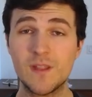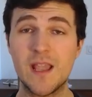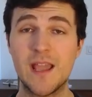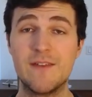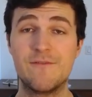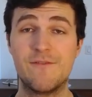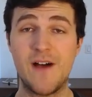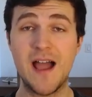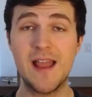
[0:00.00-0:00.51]

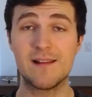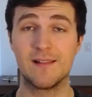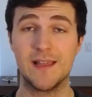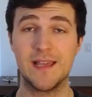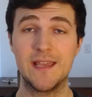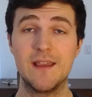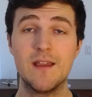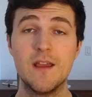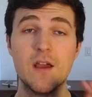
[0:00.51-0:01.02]
And
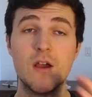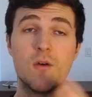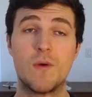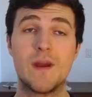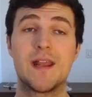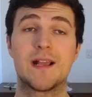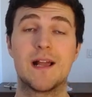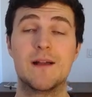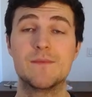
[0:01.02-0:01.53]
finally, when
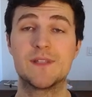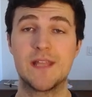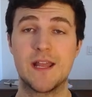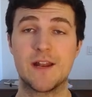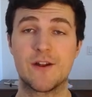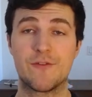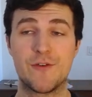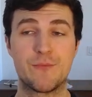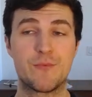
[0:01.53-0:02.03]
it comes to
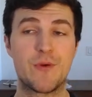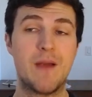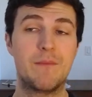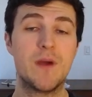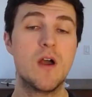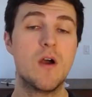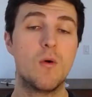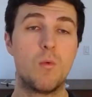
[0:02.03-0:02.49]
interview prep,